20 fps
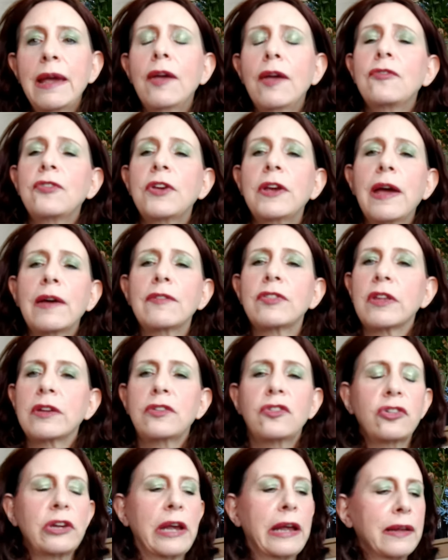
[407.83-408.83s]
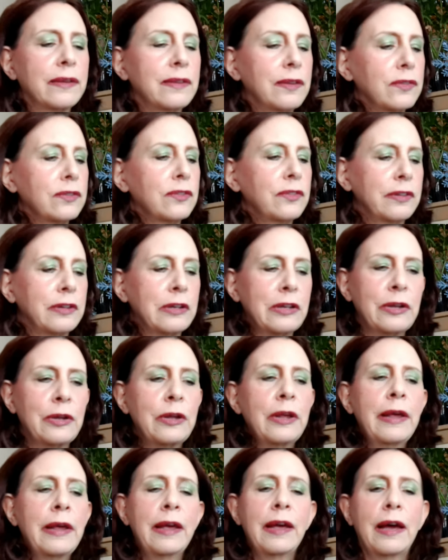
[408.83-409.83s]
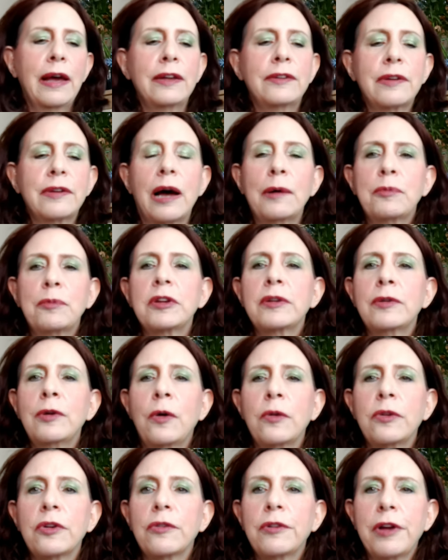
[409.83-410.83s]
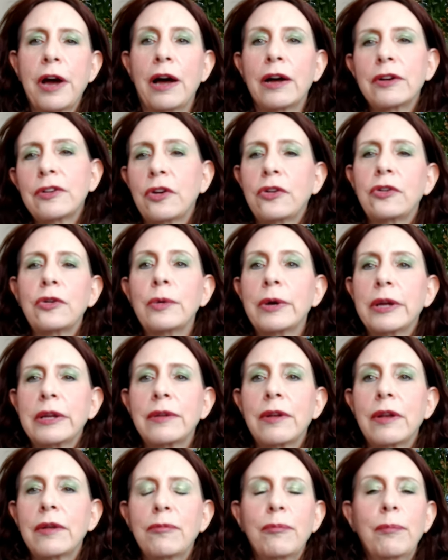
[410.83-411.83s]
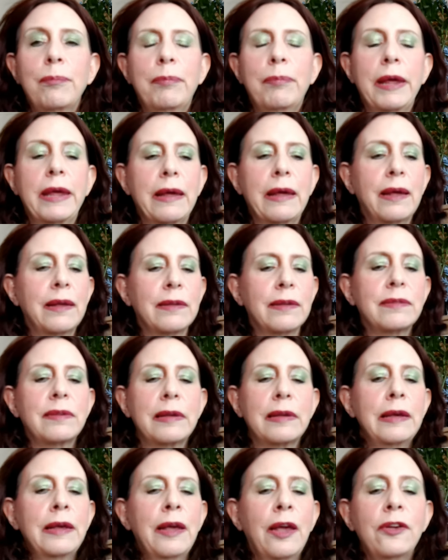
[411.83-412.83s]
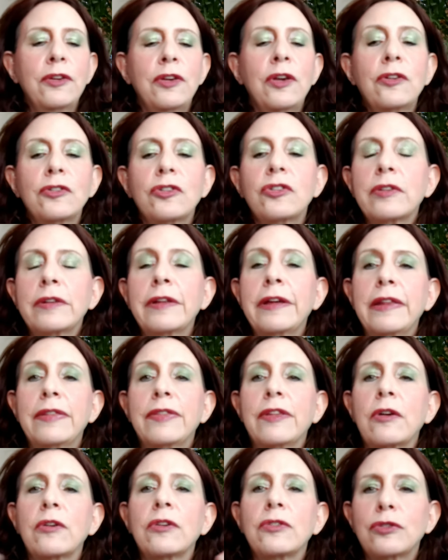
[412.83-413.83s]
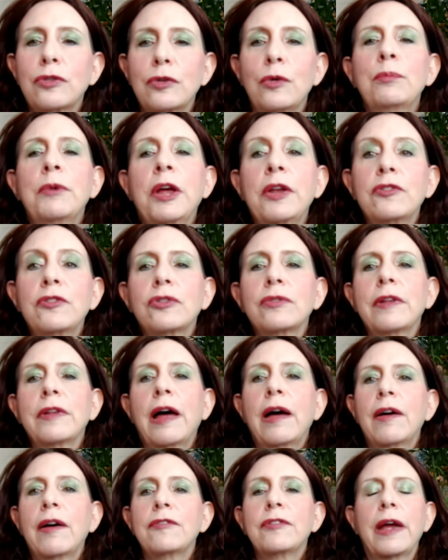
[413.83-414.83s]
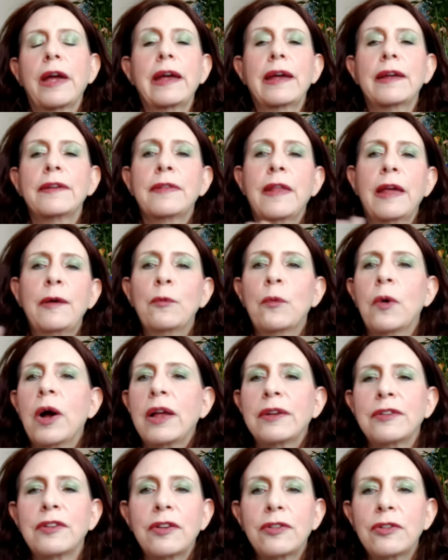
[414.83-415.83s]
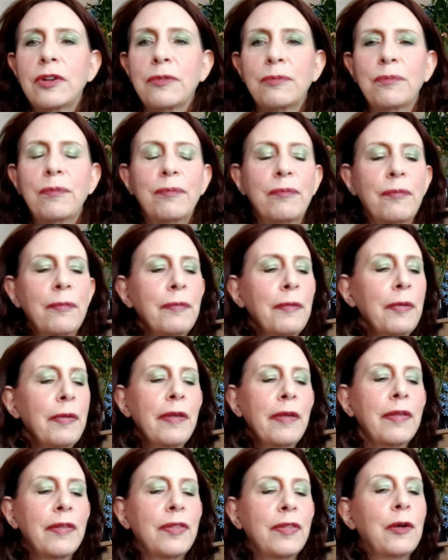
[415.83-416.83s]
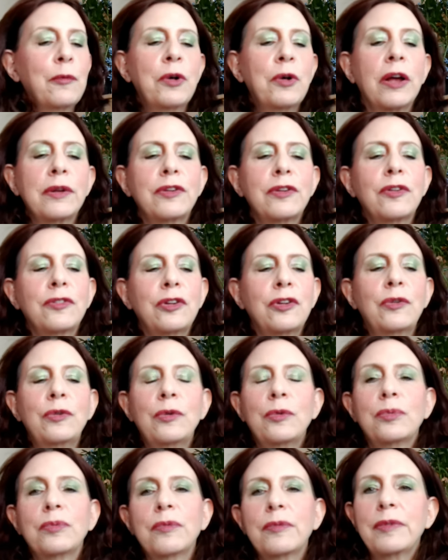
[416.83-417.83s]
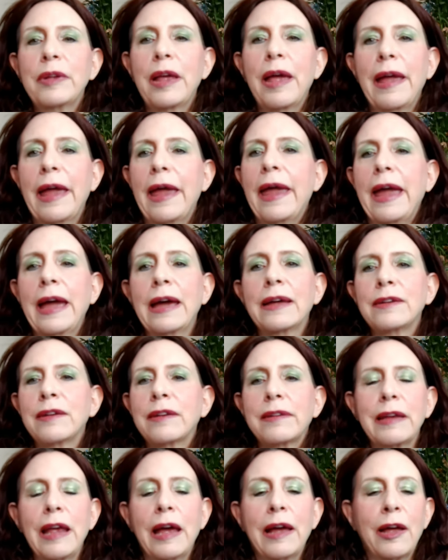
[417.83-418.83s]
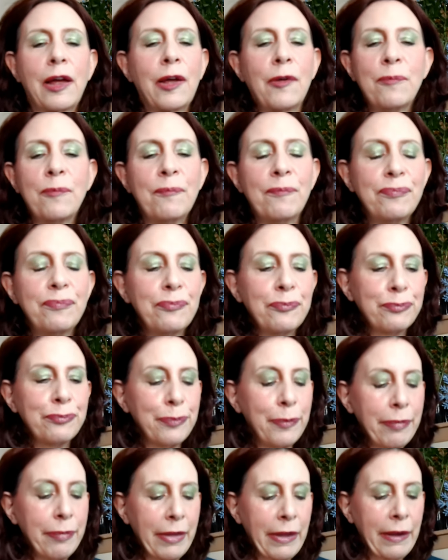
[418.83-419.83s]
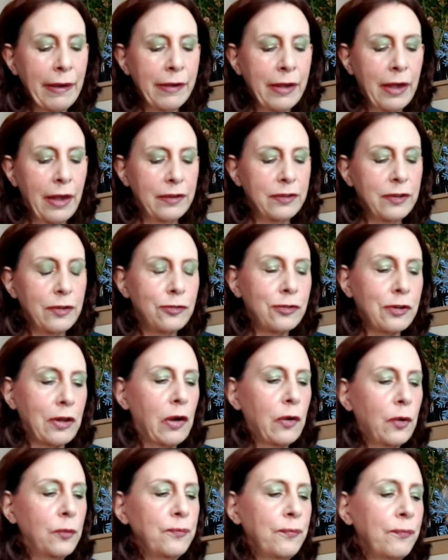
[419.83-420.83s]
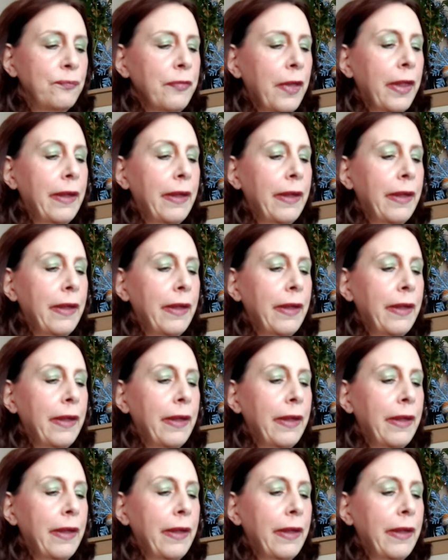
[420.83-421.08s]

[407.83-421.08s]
if you have the chance to adopt an older dog, do it because usually there's so much love and they want to they want to do and um, so